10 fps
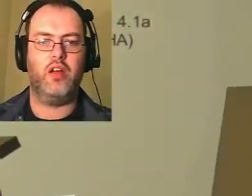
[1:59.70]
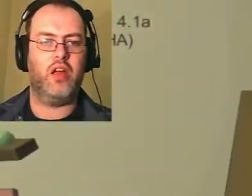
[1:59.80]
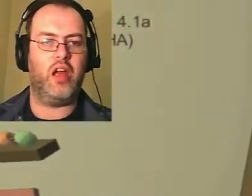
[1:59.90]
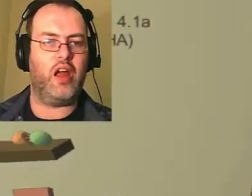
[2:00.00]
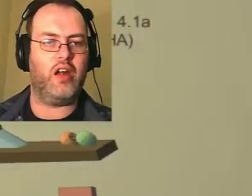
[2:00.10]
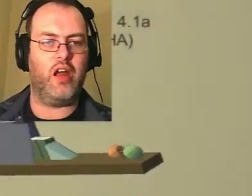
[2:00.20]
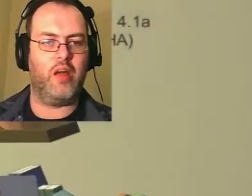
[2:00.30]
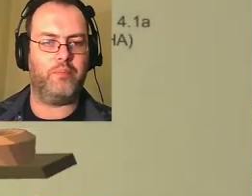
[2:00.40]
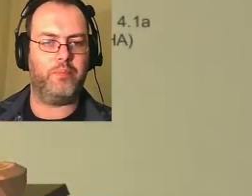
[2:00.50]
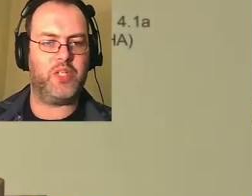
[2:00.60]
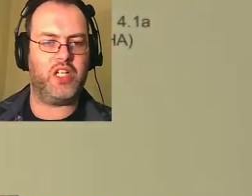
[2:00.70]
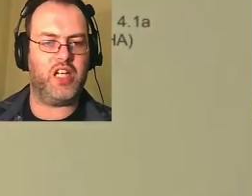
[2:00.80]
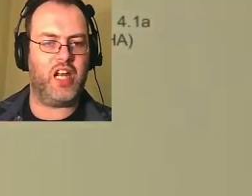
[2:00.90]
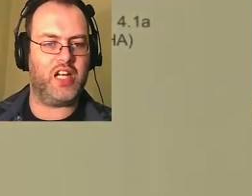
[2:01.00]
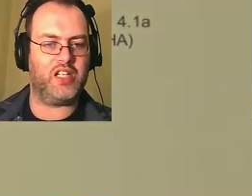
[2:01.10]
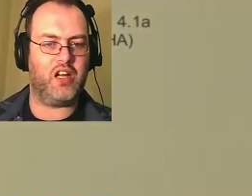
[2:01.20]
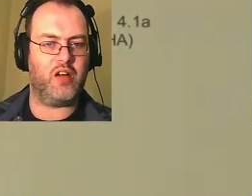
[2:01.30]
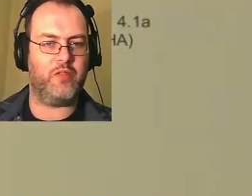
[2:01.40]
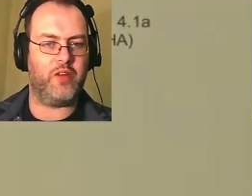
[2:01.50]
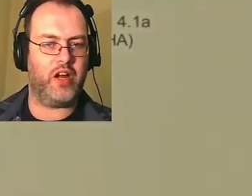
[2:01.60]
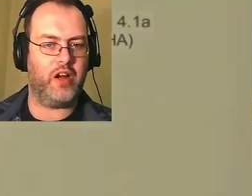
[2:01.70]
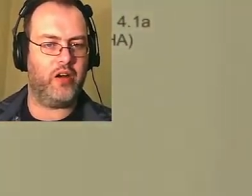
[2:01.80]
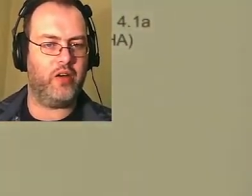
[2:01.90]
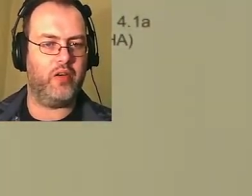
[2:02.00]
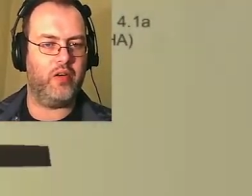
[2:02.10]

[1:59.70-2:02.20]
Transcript: And oops, daisy, off we go.